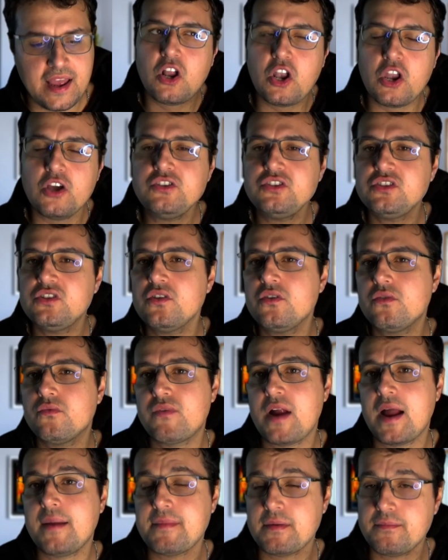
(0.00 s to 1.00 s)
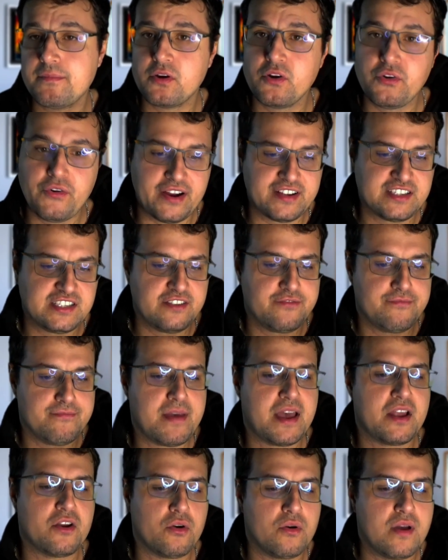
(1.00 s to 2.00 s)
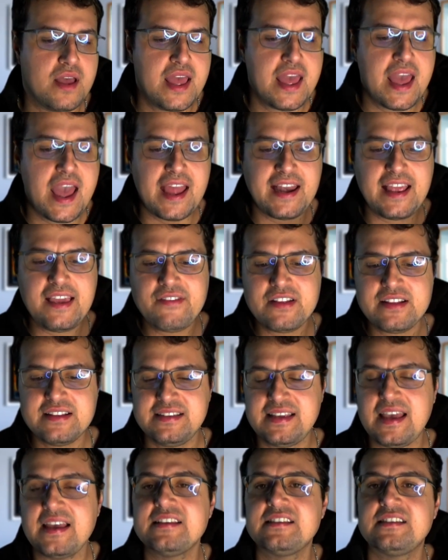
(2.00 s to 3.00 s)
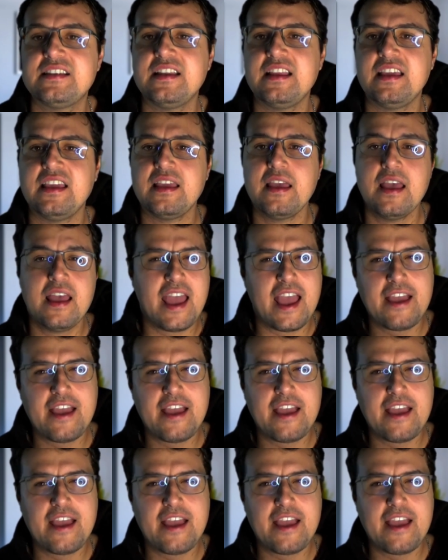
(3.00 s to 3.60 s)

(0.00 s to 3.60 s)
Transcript: close to the realm of progressive metal and even Destiny.